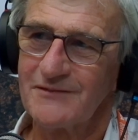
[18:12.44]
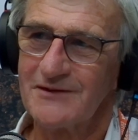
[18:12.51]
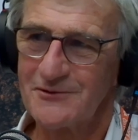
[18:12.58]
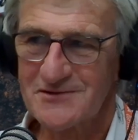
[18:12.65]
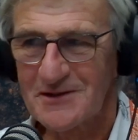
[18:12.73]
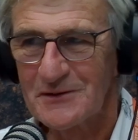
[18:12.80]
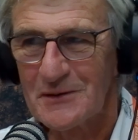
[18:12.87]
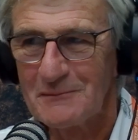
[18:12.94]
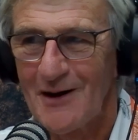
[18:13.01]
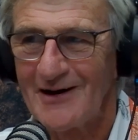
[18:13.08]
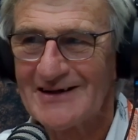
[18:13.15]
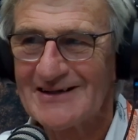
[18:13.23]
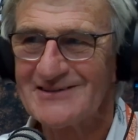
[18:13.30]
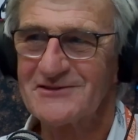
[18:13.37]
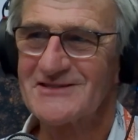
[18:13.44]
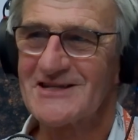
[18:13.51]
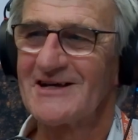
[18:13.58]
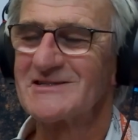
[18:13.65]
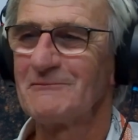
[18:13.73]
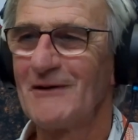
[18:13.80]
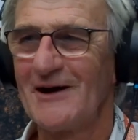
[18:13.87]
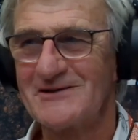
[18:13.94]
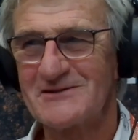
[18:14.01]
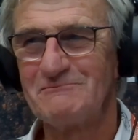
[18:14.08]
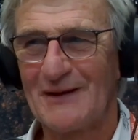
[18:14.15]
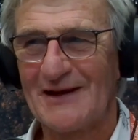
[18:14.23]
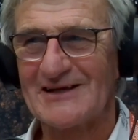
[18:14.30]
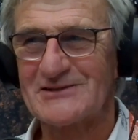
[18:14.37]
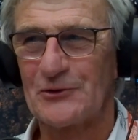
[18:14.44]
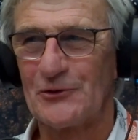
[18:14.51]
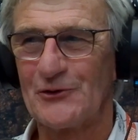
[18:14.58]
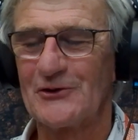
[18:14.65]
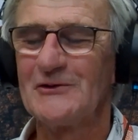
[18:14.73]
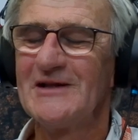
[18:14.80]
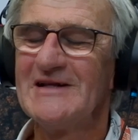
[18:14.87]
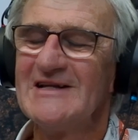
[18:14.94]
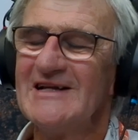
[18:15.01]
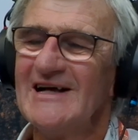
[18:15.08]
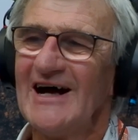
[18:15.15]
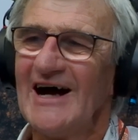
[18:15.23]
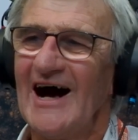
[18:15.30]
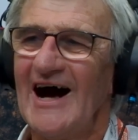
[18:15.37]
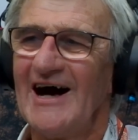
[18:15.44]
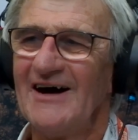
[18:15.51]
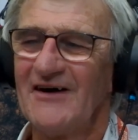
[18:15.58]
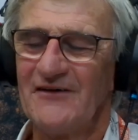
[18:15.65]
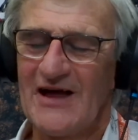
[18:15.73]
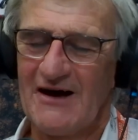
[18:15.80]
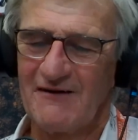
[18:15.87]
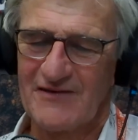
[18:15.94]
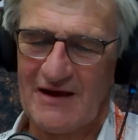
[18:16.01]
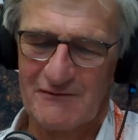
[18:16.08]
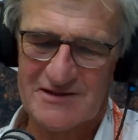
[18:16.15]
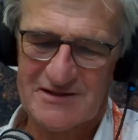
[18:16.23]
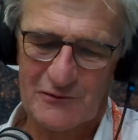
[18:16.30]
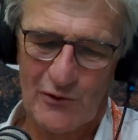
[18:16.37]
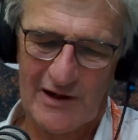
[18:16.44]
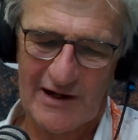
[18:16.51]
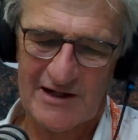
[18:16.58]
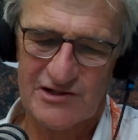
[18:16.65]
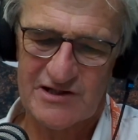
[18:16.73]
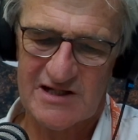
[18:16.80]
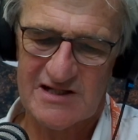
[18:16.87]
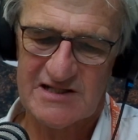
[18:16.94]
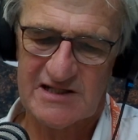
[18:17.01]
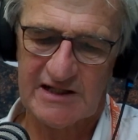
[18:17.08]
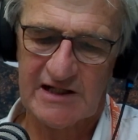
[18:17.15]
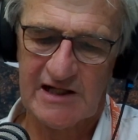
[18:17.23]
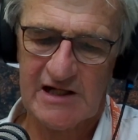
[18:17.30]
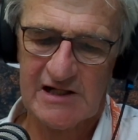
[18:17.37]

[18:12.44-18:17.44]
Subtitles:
Using the mind, you see, as opposed to pictorial. And that was quite interesting.